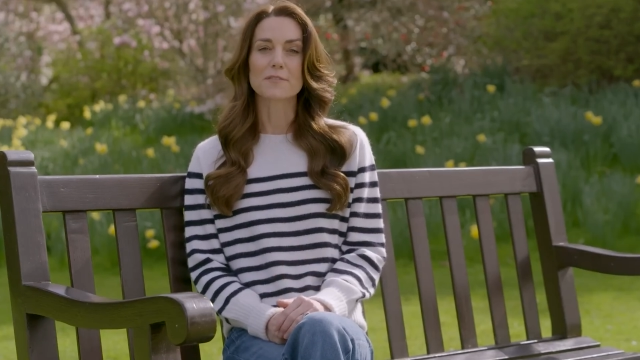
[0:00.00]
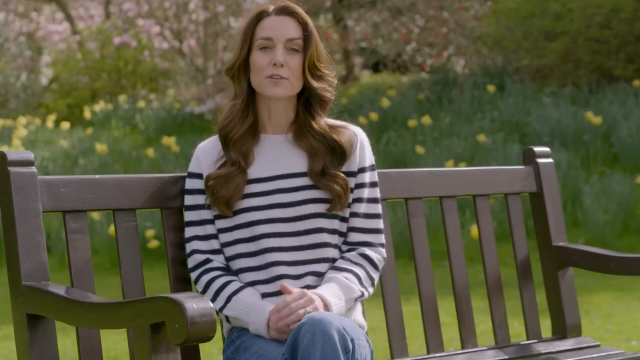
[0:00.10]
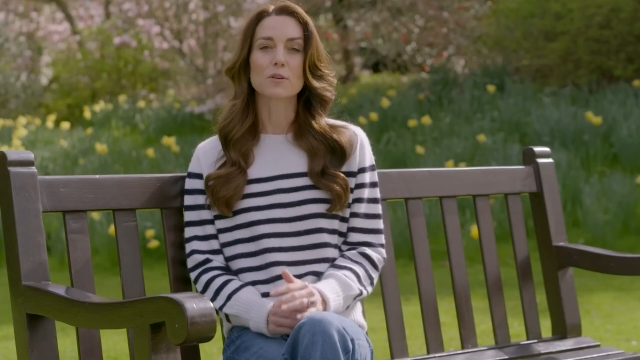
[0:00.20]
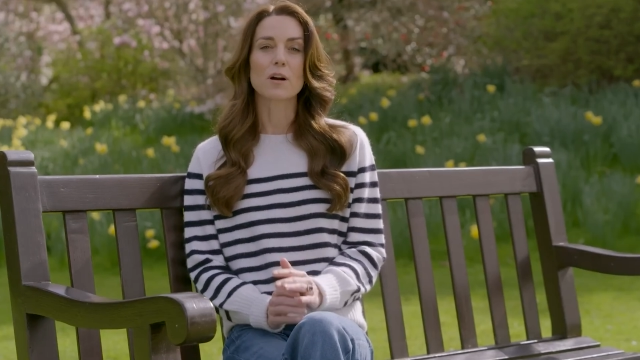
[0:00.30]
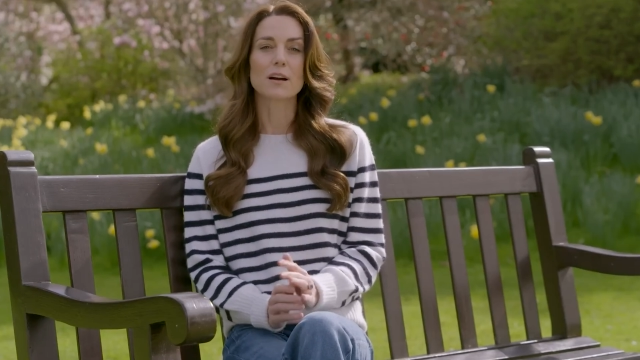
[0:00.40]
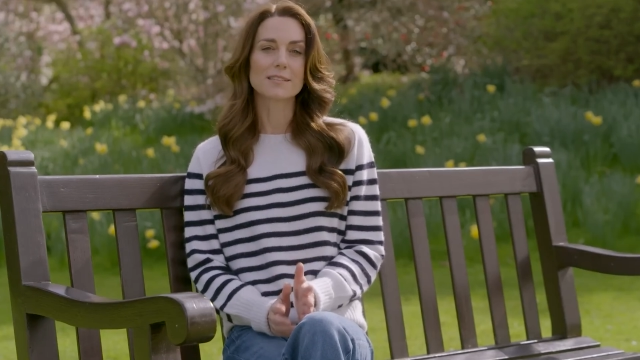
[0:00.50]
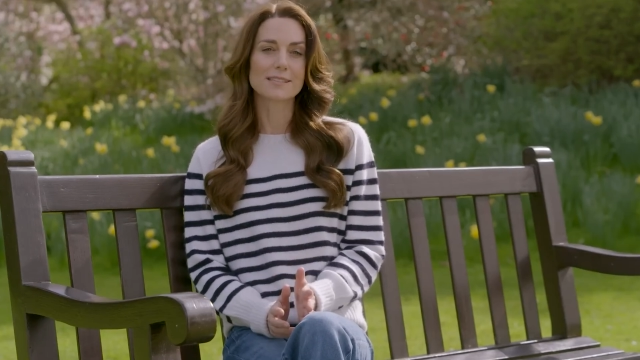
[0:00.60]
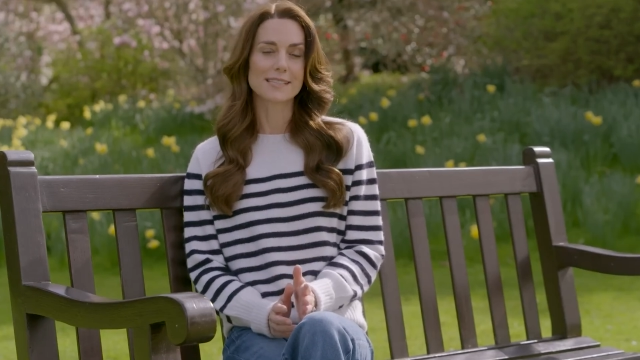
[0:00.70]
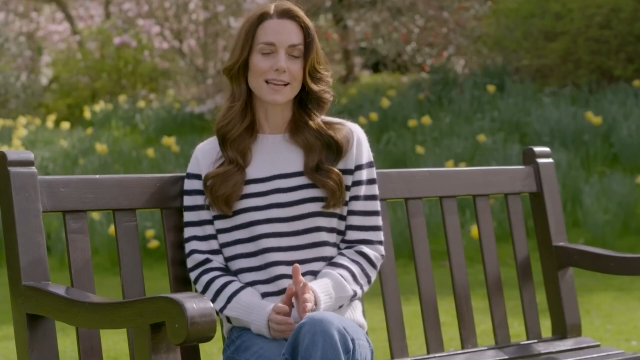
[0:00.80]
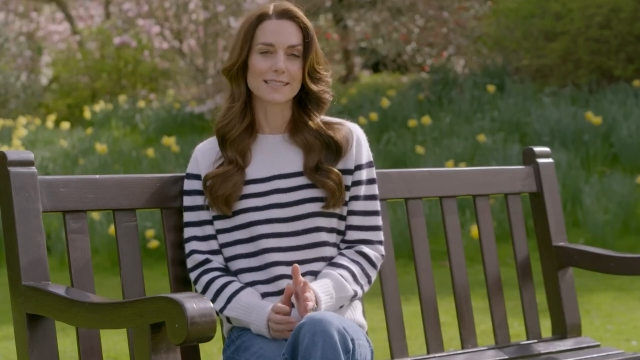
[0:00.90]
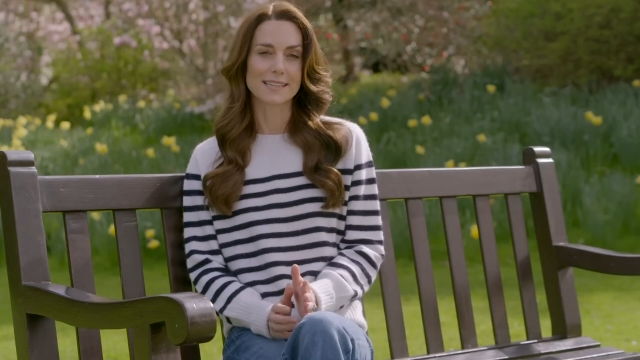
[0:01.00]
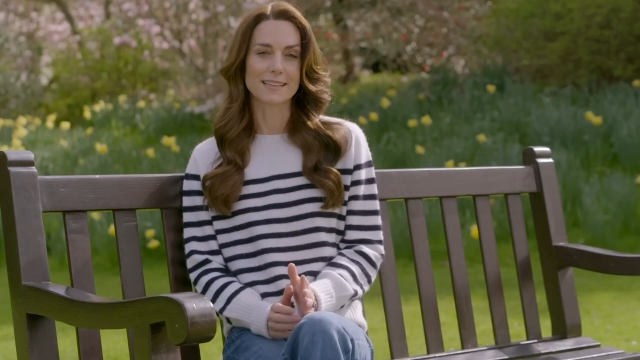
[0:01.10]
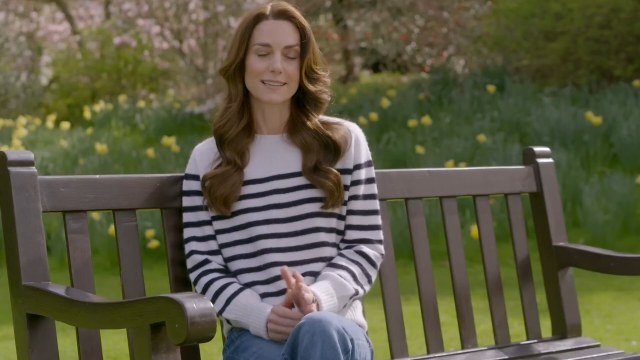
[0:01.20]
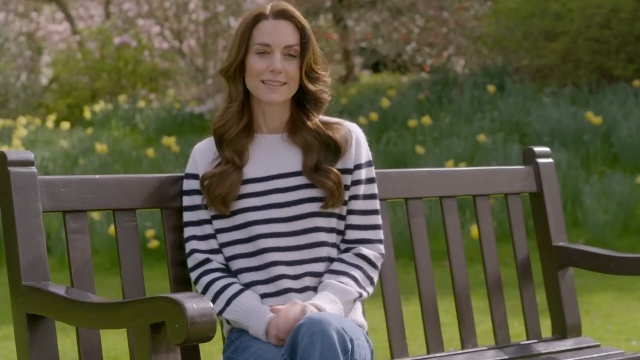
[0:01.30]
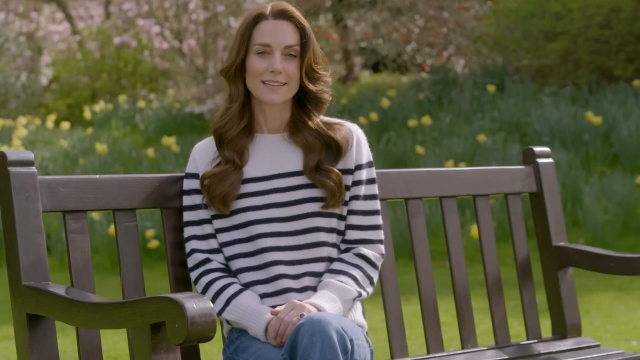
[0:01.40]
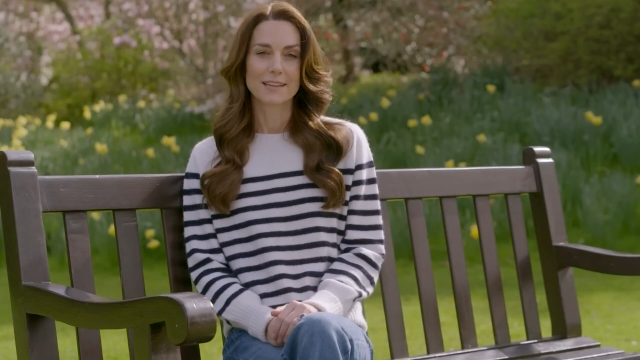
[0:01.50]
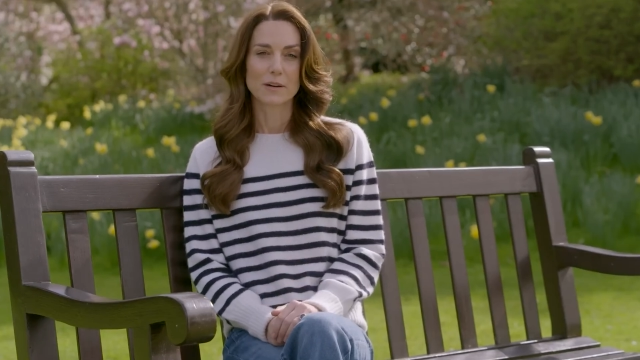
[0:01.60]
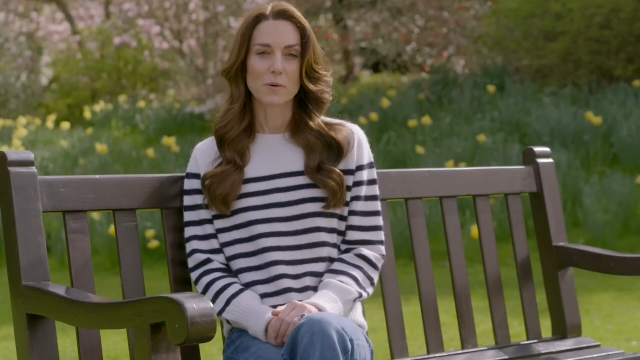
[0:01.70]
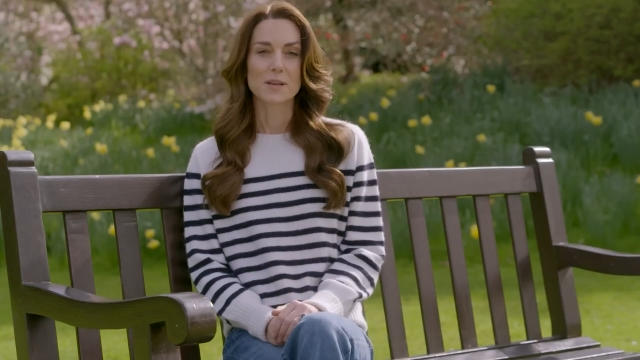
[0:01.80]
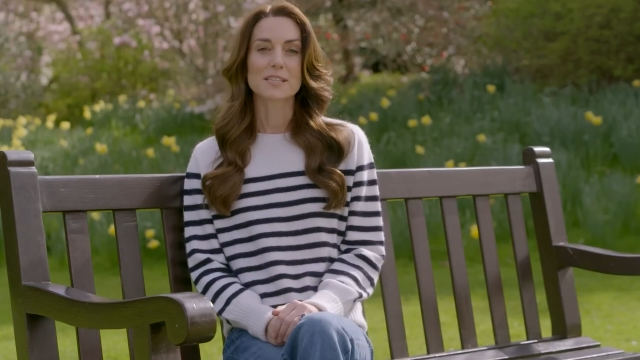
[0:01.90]
and for your understanding
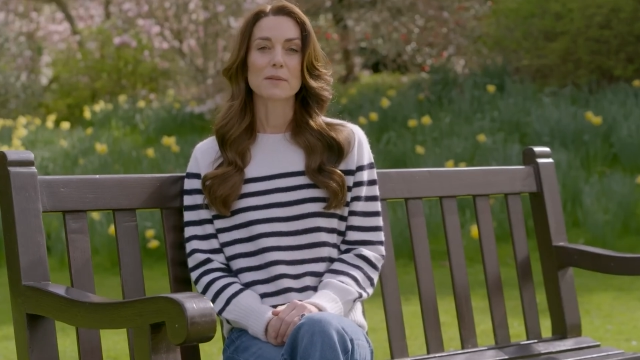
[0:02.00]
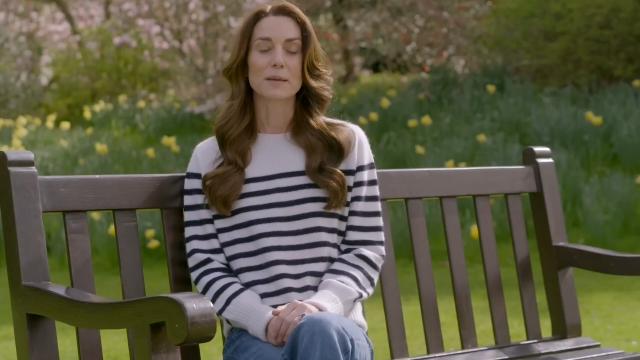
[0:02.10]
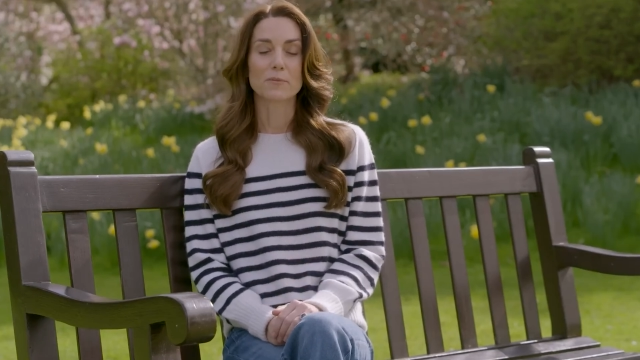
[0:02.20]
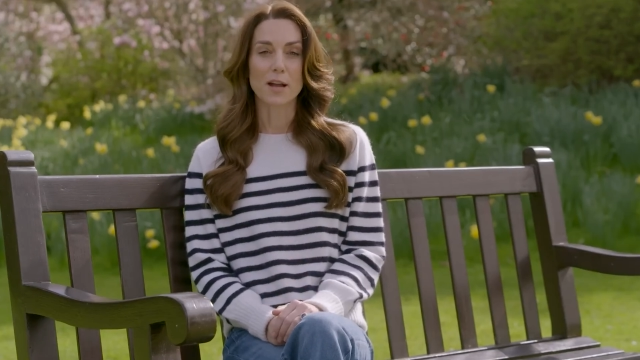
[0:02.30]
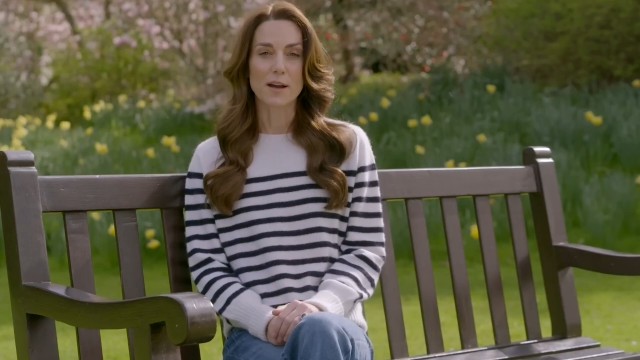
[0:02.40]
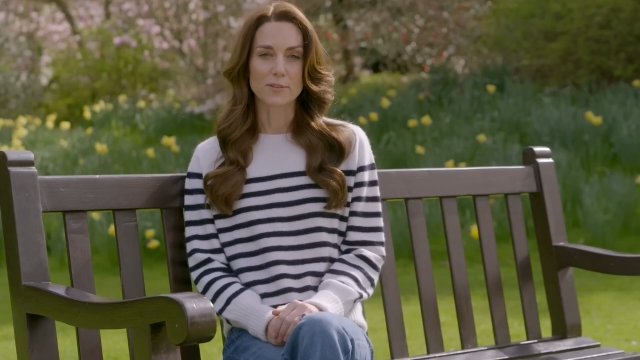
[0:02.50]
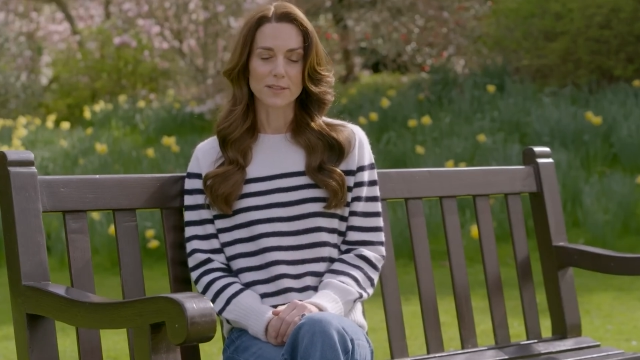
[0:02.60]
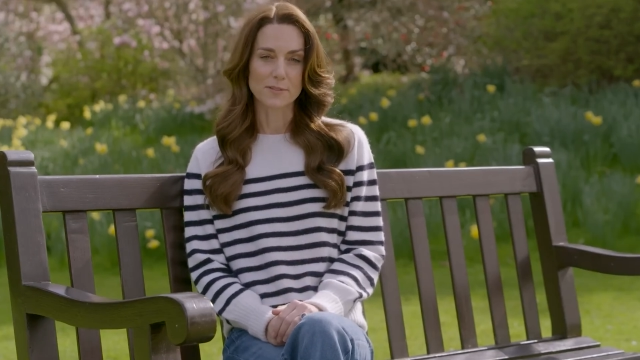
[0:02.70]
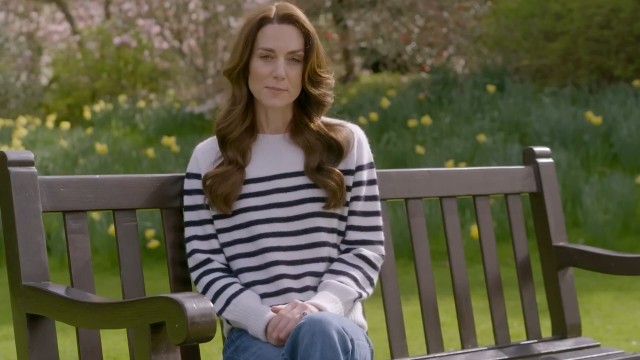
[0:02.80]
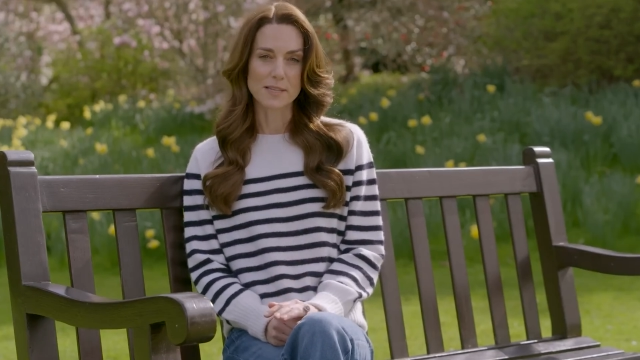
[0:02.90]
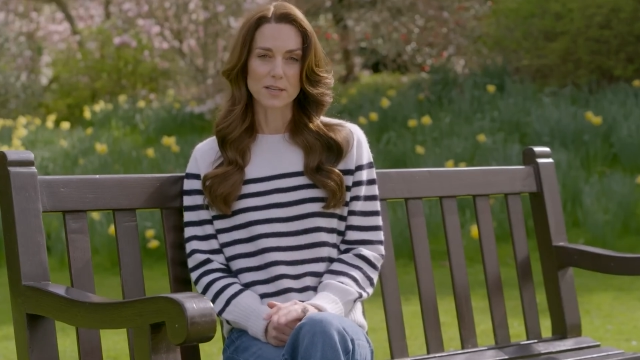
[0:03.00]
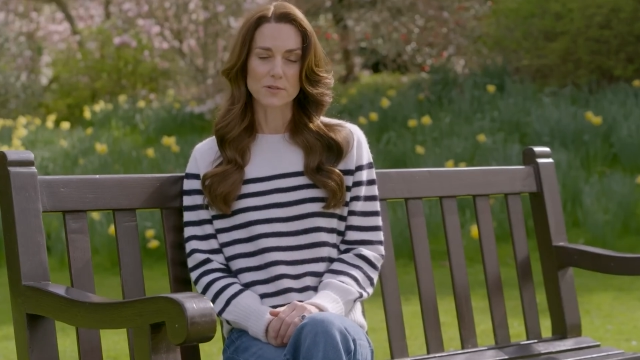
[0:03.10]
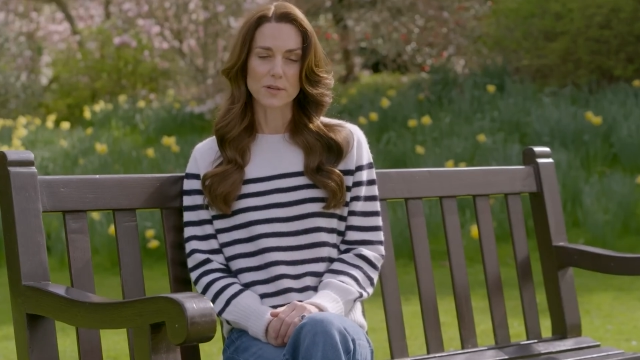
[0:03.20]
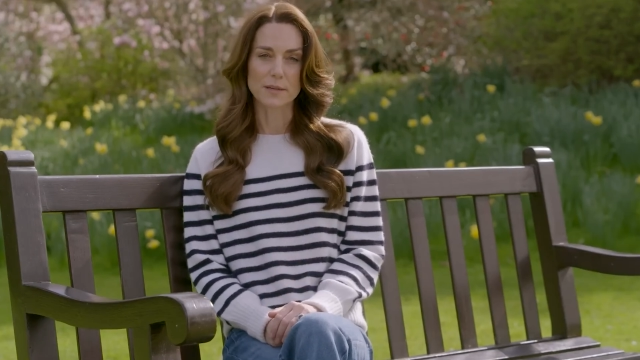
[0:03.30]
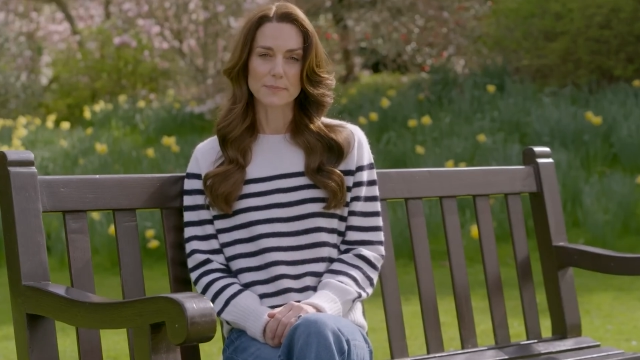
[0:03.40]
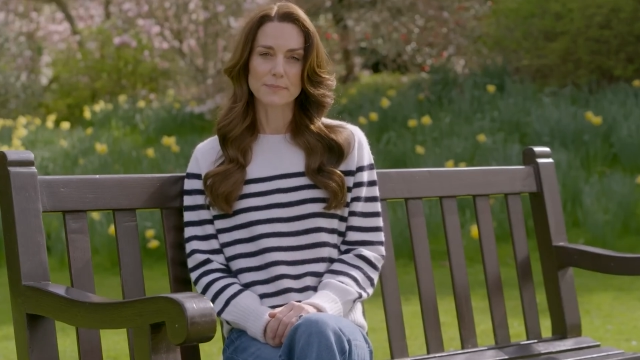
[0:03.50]
whilst I've been recovering from surgery.